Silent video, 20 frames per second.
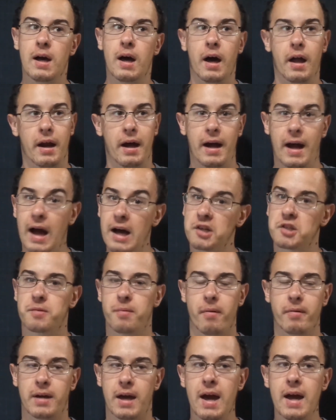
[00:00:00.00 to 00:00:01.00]
And I asked
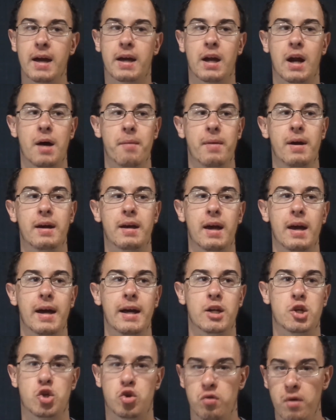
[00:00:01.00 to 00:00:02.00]
him, like, hey, can I make
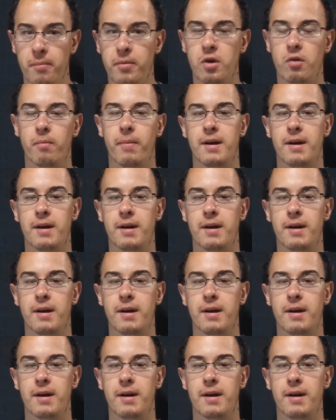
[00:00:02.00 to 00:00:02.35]
a tribute?